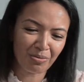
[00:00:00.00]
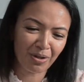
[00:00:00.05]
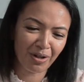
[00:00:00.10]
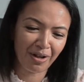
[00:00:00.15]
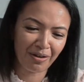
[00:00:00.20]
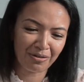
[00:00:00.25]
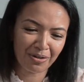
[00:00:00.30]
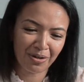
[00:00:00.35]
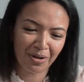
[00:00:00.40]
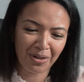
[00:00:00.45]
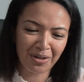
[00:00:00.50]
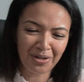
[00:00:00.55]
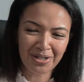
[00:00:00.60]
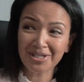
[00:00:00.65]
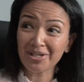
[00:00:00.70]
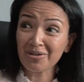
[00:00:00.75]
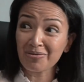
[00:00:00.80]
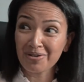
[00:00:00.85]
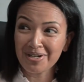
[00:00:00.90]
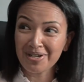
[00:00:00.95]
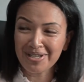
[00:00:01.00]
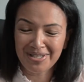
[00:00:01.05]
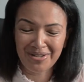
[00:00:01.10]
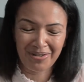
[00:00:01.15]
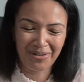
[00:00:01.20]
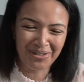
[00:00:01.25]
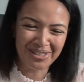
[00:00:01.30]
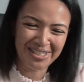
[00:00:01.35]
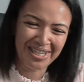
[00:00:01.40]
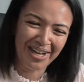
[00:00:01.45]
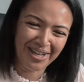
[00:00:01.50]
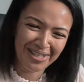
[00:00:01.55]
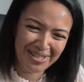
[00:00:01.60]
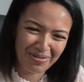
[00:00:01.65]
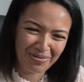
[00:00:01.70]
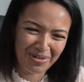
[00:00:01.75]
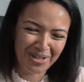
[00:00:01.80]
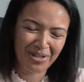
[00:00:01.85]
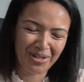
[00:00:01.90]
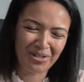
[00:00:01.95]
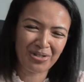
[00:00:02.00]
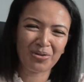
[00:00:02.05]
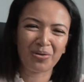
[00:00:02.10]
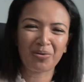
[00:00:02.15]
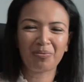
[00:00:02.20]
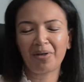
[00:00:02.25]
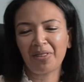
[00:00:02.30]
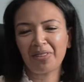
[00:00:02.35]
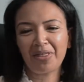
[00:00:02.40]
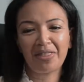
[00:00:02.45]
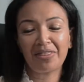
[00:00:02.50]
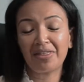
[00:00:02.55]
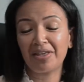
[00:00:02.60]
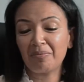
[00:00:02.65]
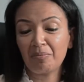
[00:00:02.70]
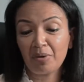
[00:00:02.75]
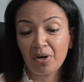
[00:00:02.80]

We'll have another series on tax and we can talk about that then.